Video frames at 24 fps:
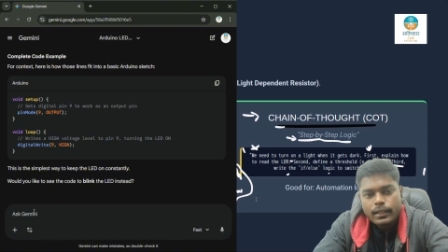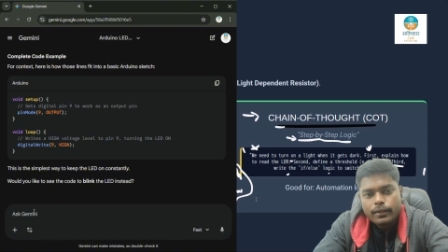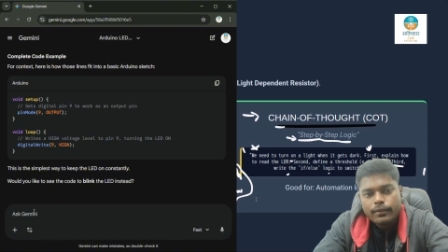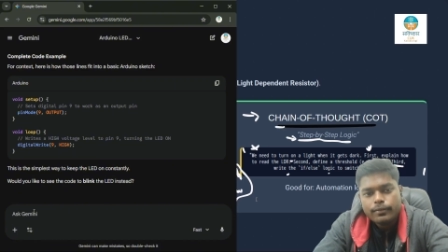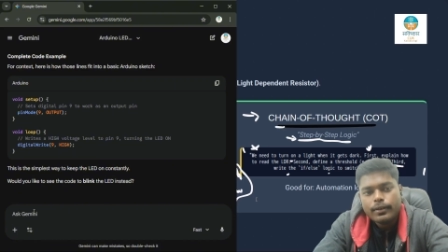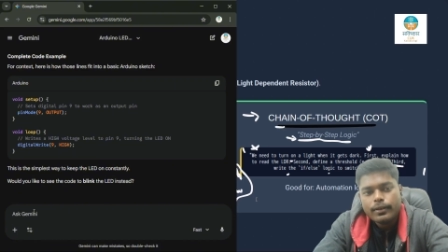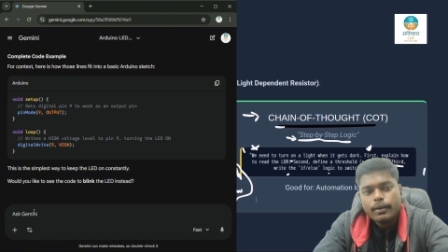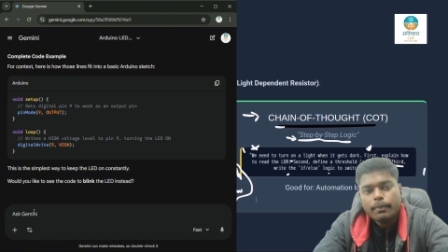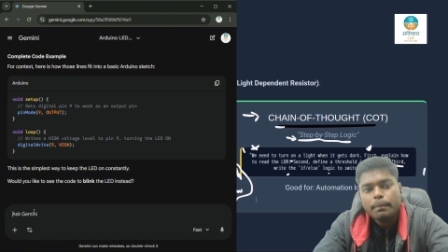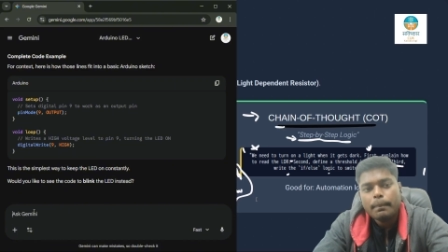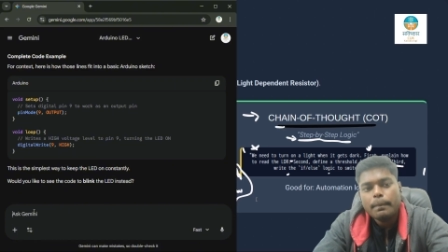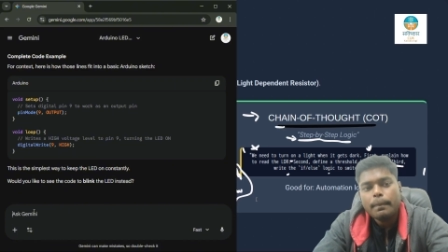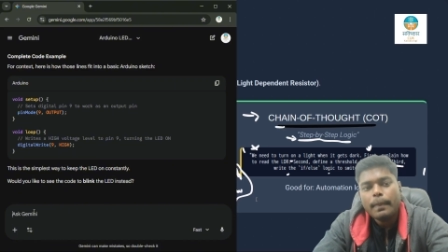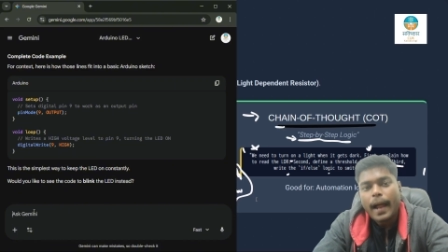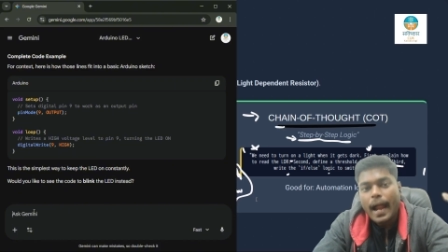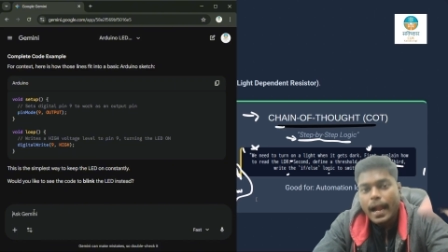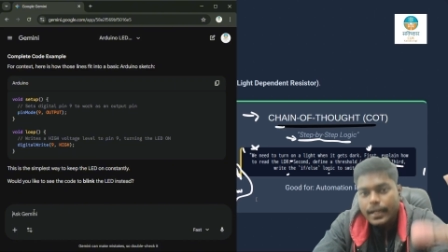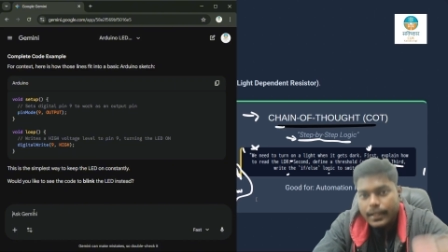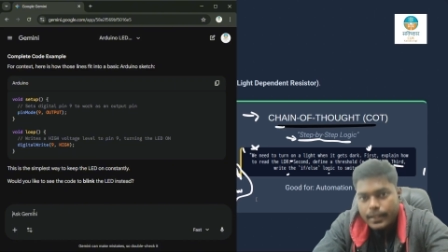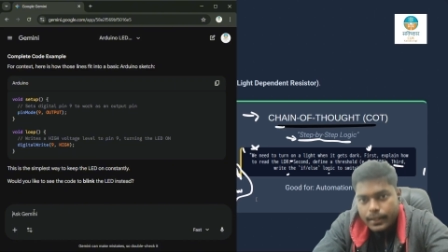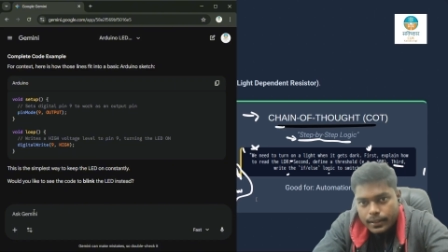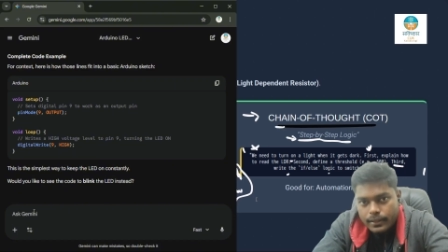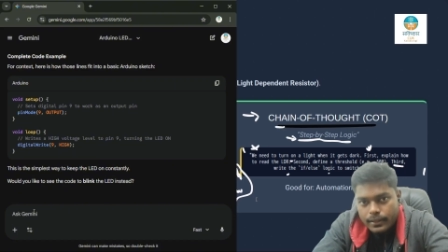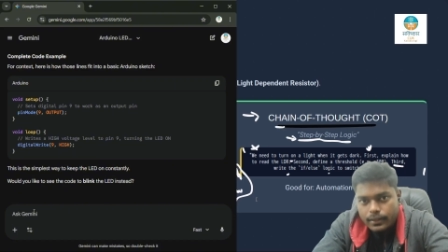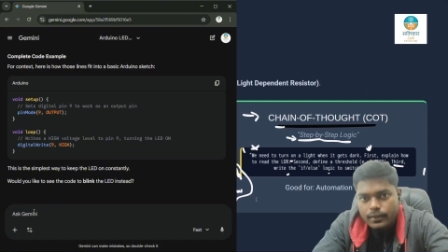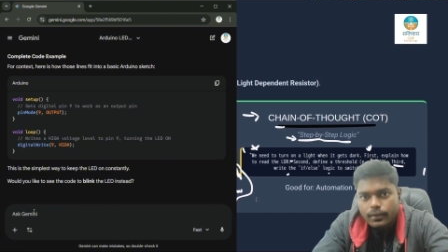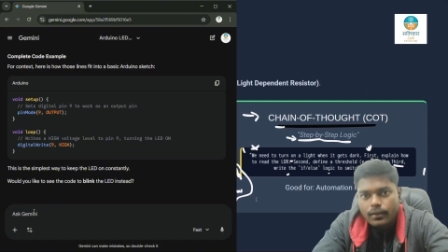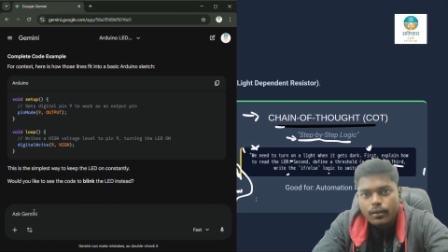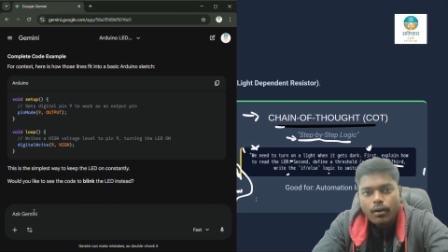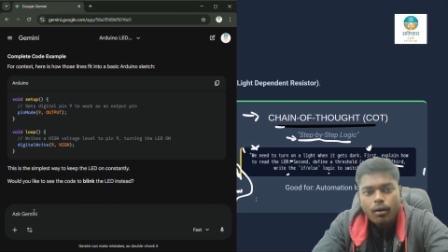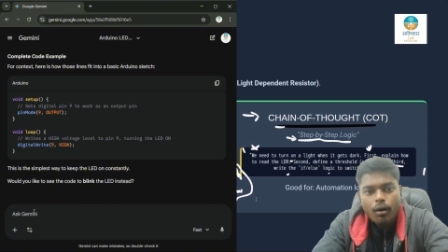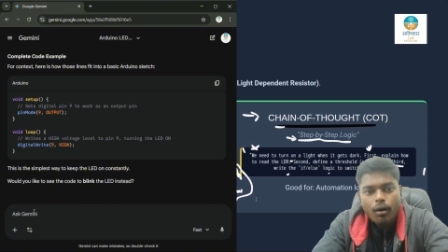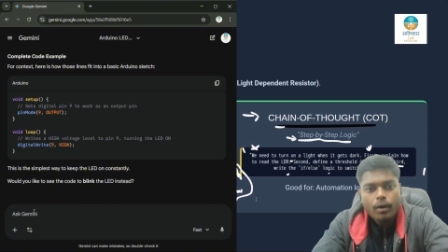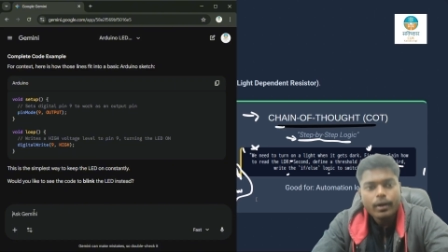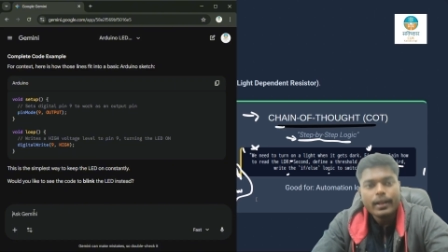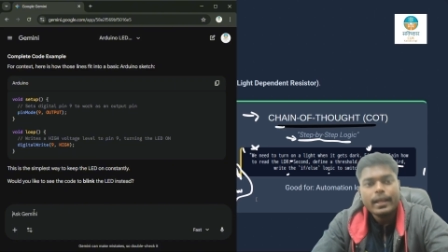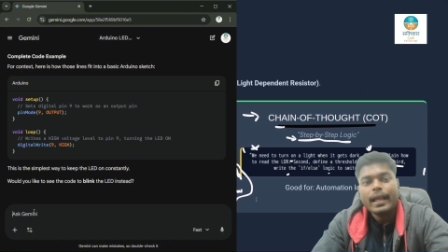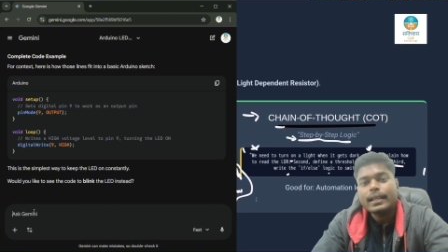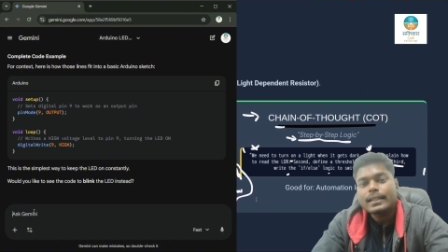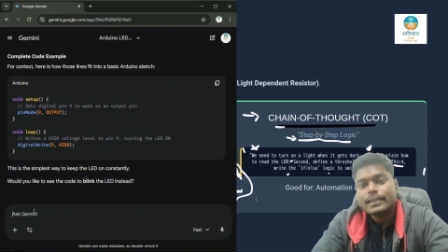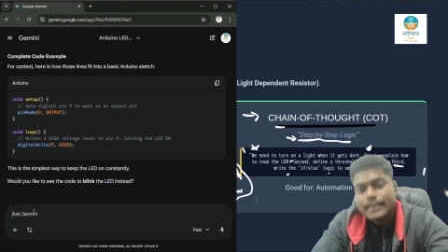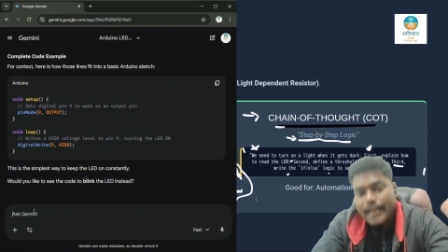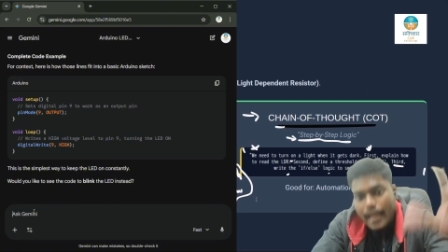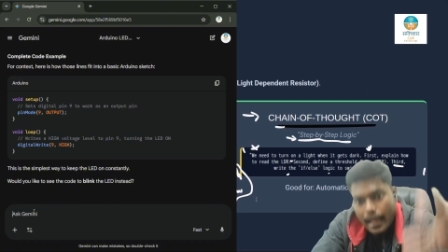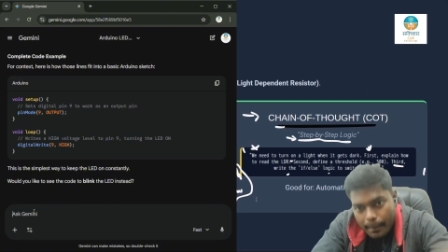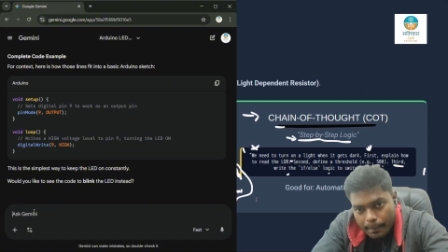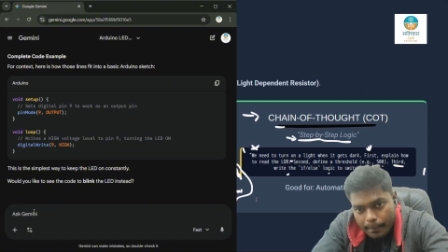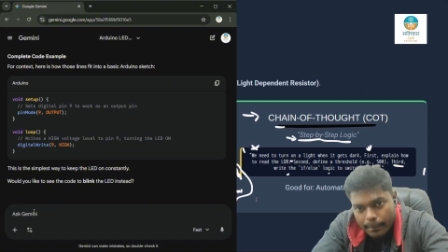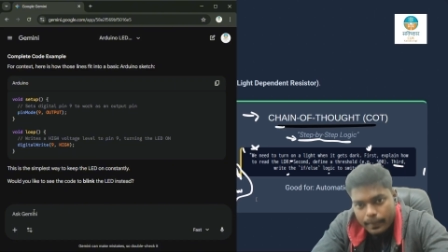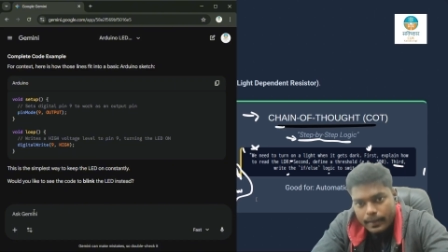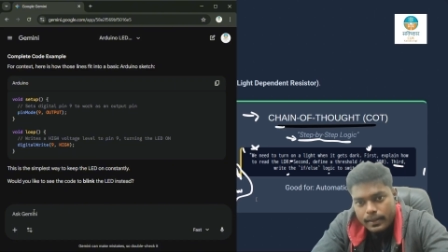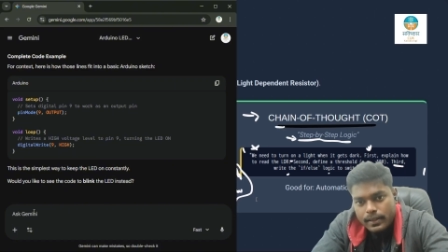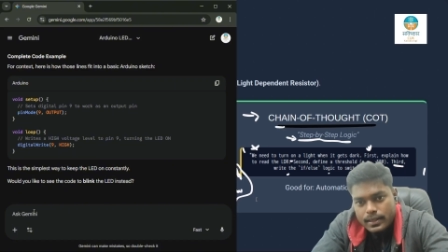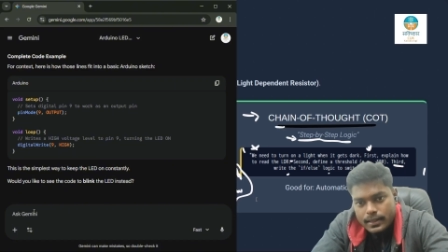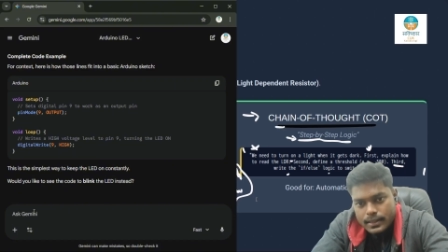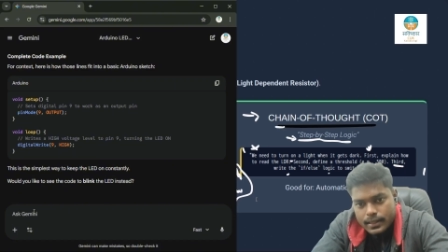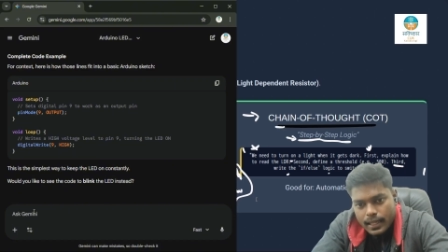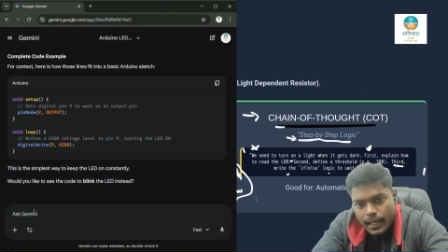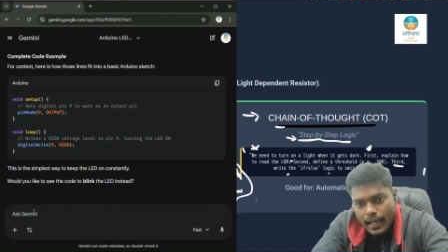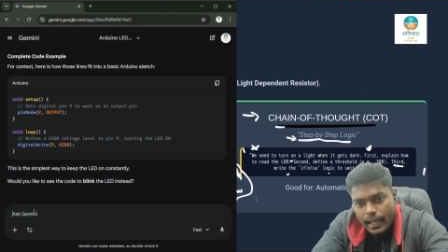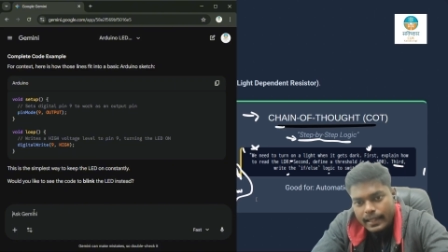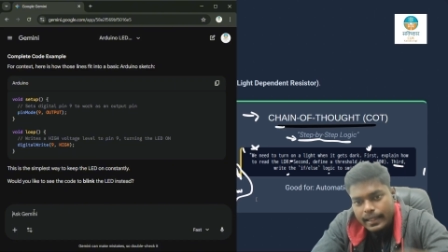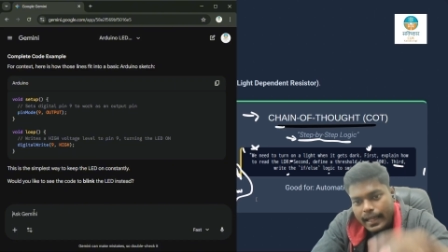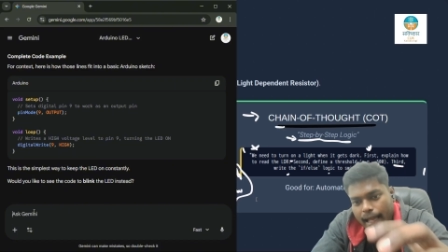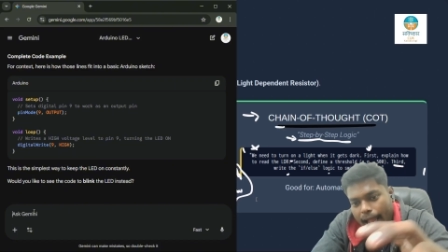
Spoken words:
give a pattern or examples,